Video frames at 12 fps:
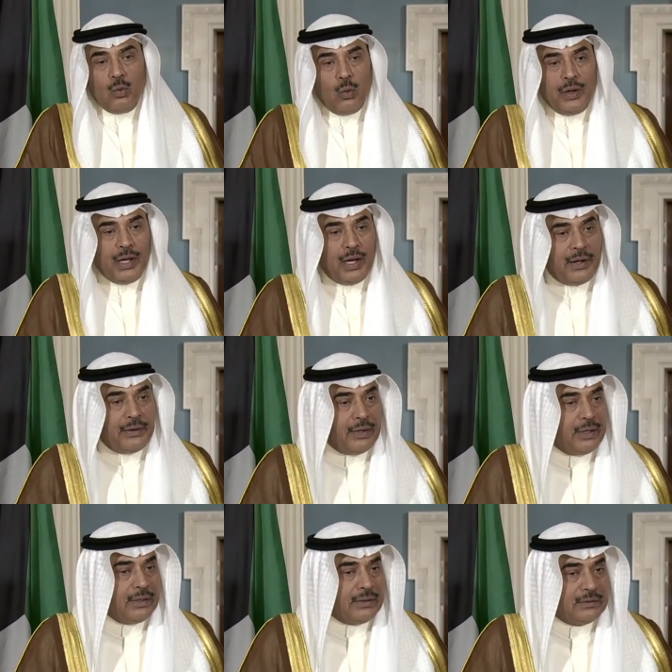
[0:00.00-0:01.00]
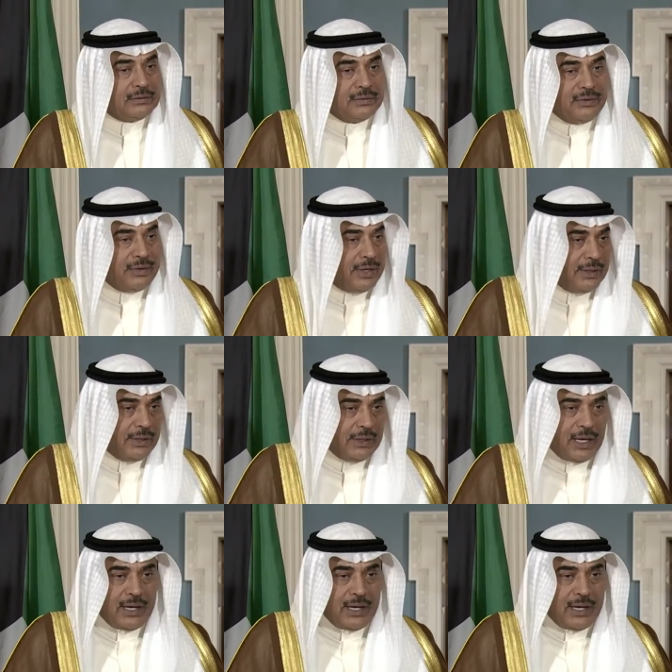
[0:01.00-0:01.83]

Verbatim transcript: We are ready,